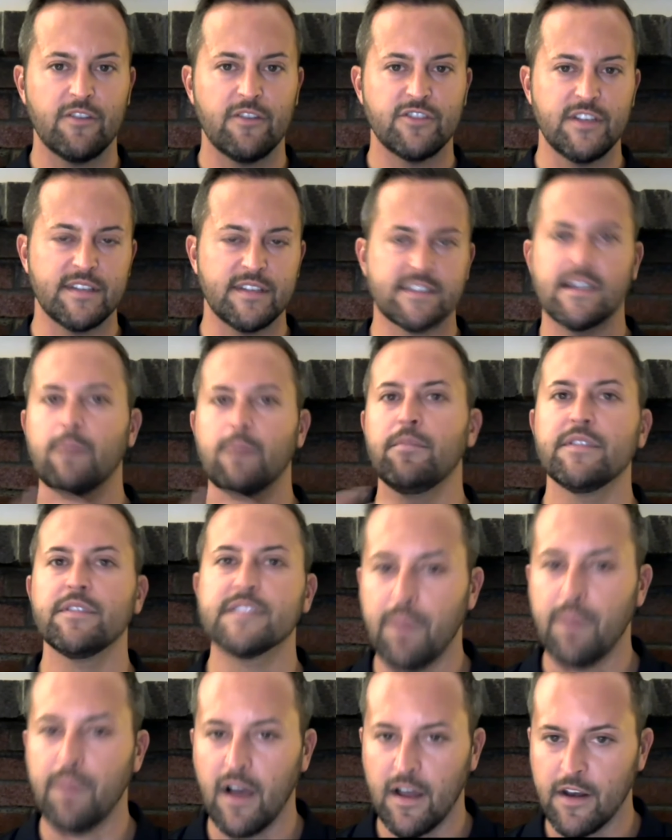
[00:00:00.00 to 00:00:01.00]
She stumbles
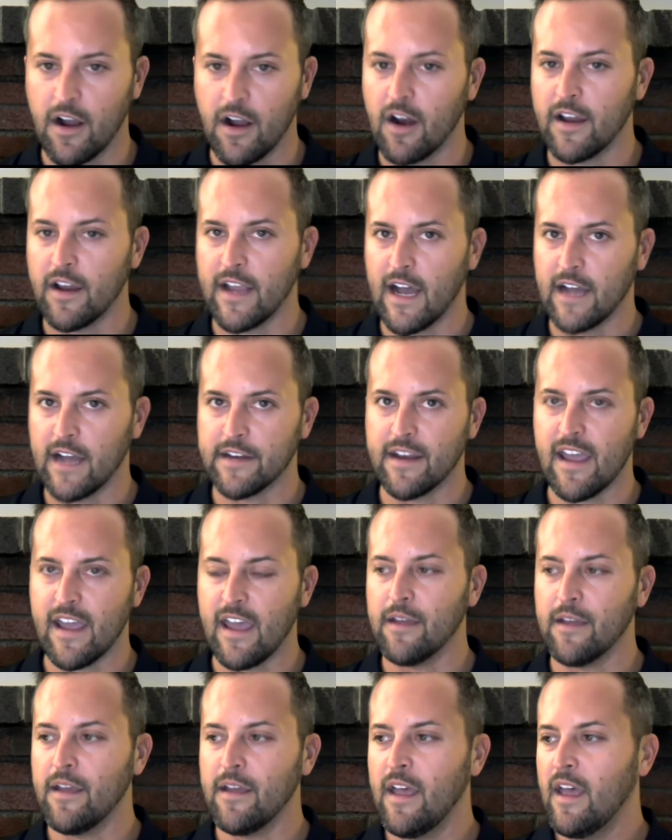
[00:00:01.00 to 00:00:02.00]
upon
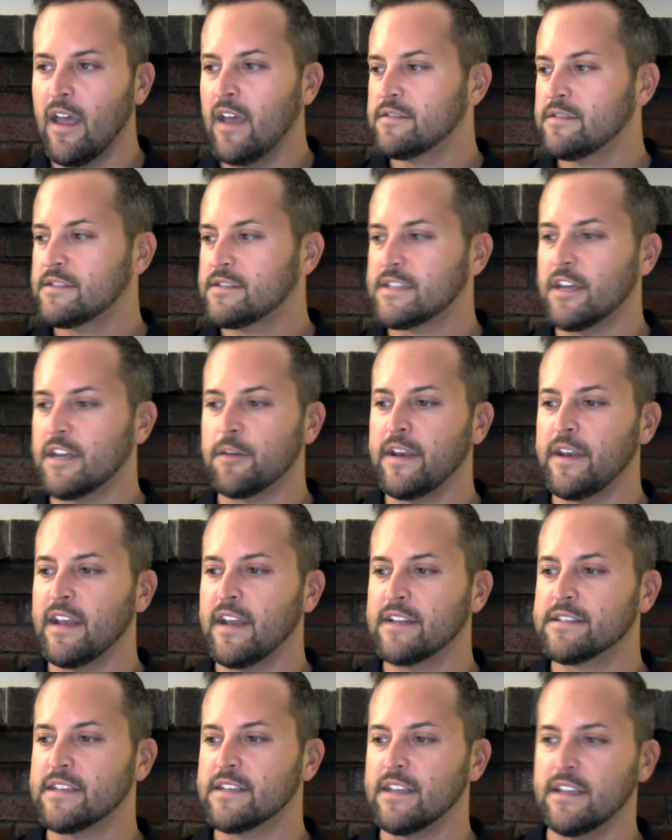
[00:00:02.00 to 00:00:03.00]
Ariadne.
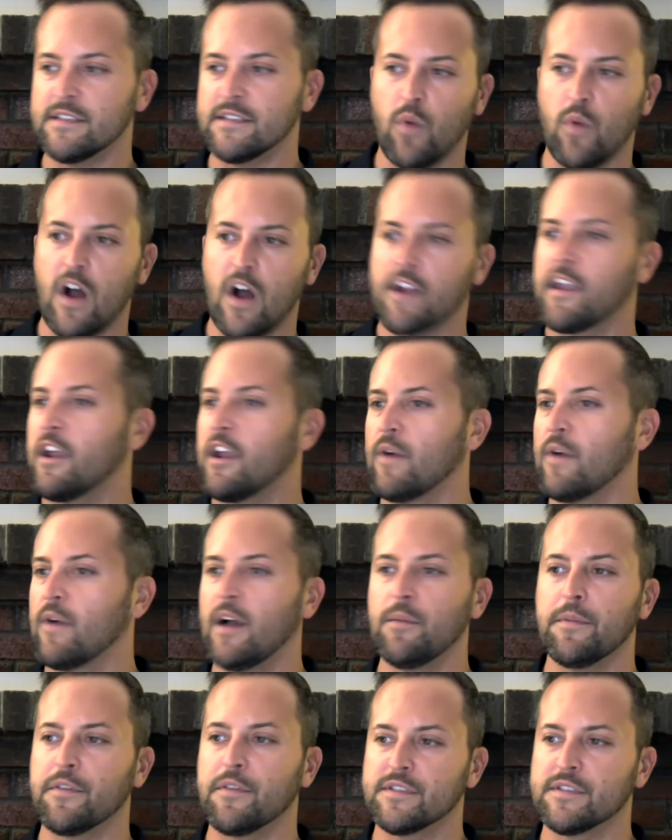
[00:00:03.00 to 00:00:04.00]
Zerbinetta is walking
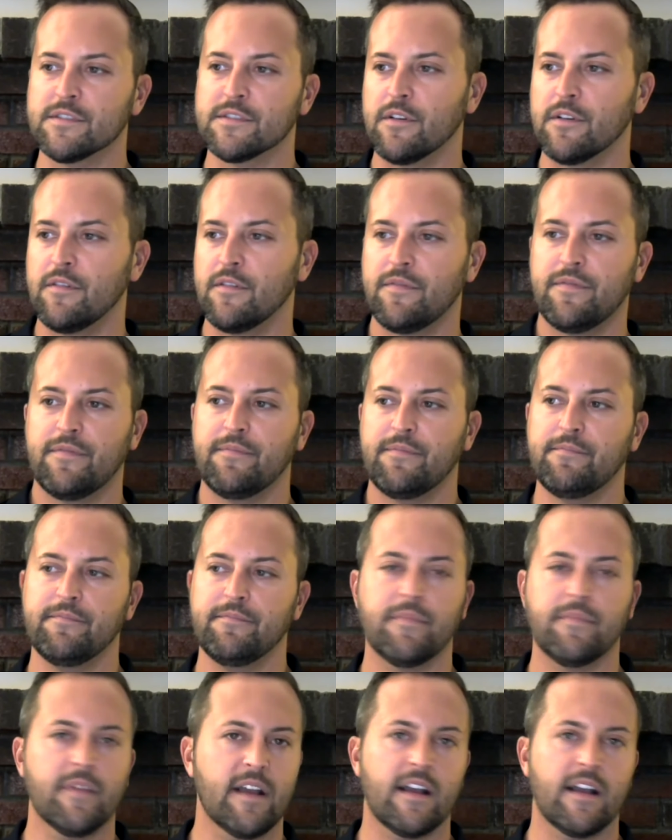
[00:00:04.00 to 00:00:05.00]
around with her sort of
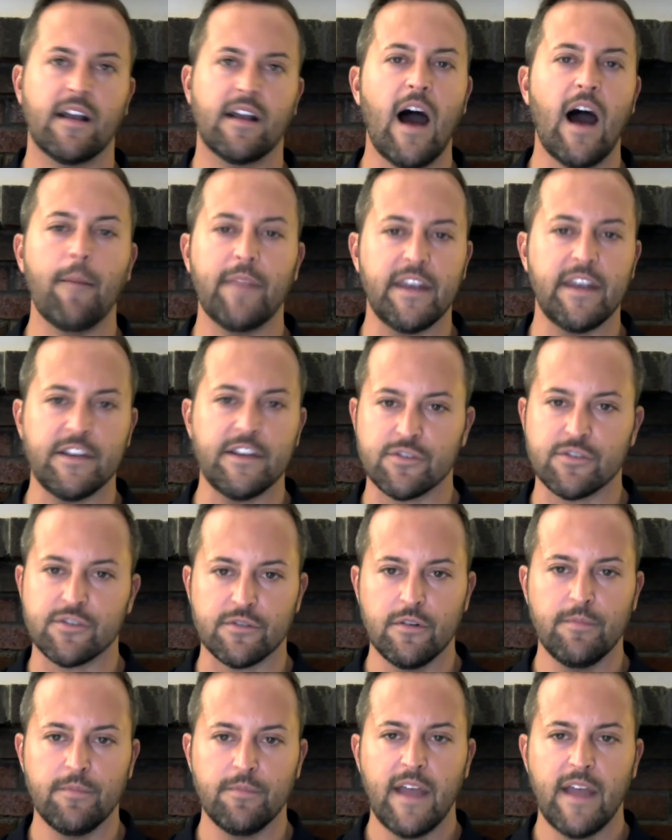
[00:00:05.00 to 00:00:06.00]
comedy
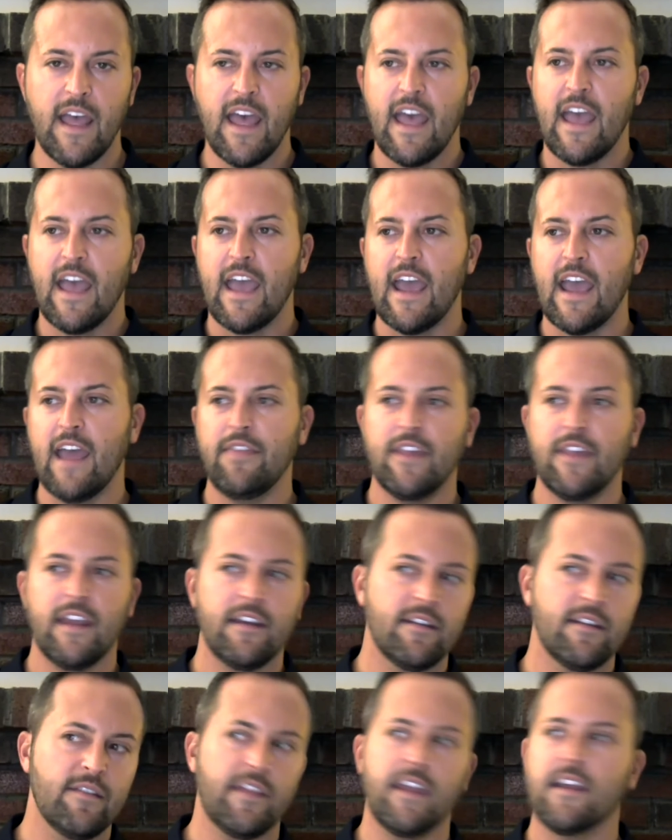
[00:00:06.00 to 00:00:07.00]
troupe, and
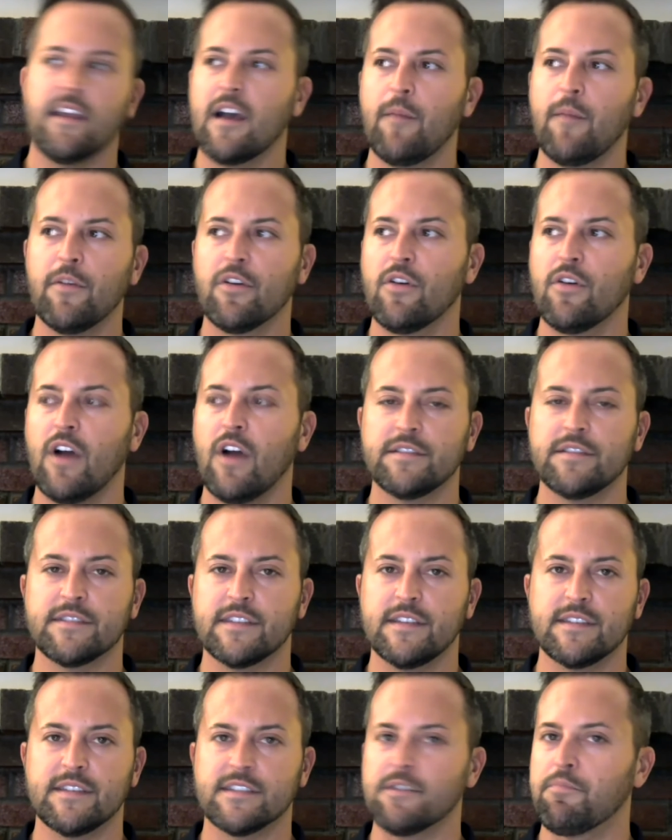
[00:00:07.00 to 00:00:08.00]
then they come across
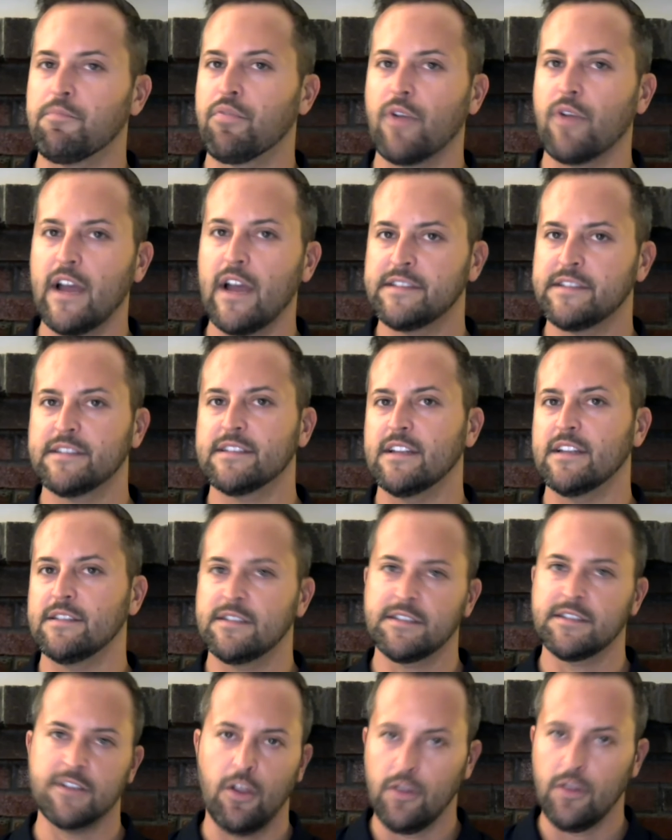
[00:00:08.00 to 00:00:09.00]
this depressed and
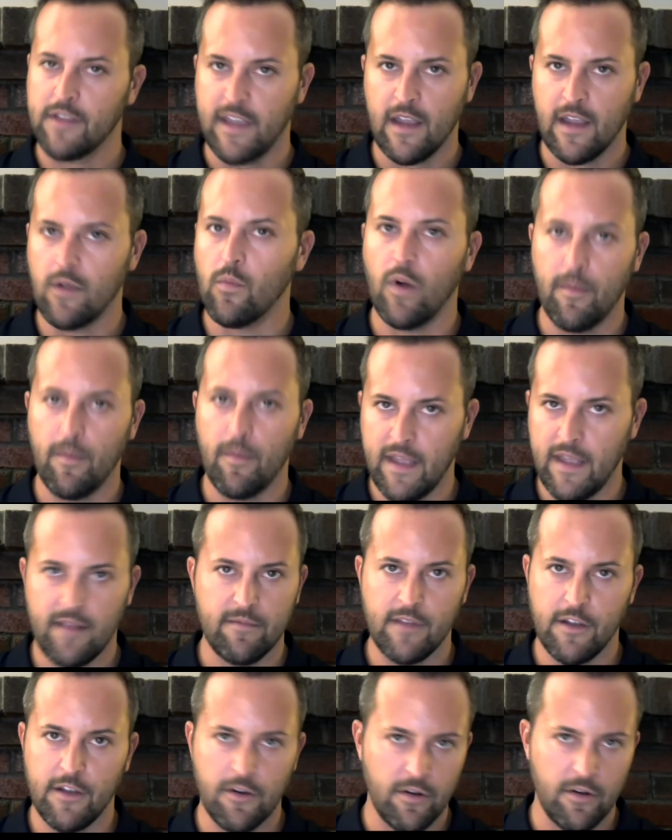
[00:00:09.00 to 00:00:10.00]
sulking woman,
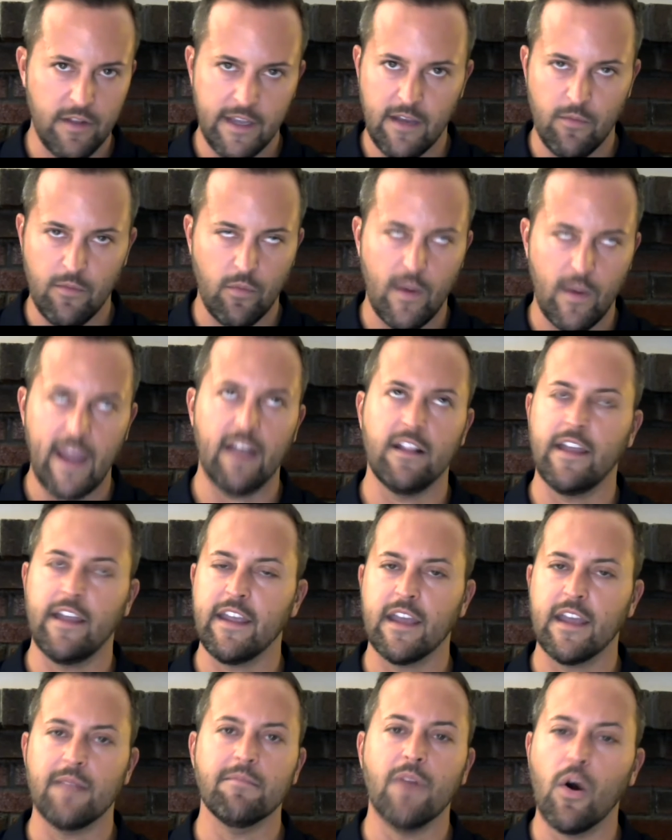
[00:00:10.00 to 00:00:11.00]
literally
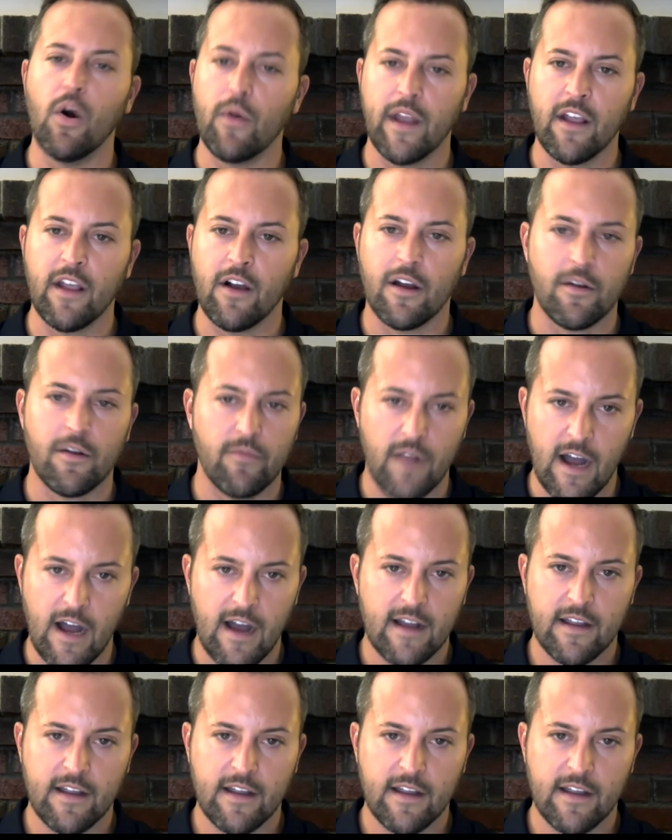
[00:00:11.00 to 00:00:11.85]
wailing and moaning on a rock.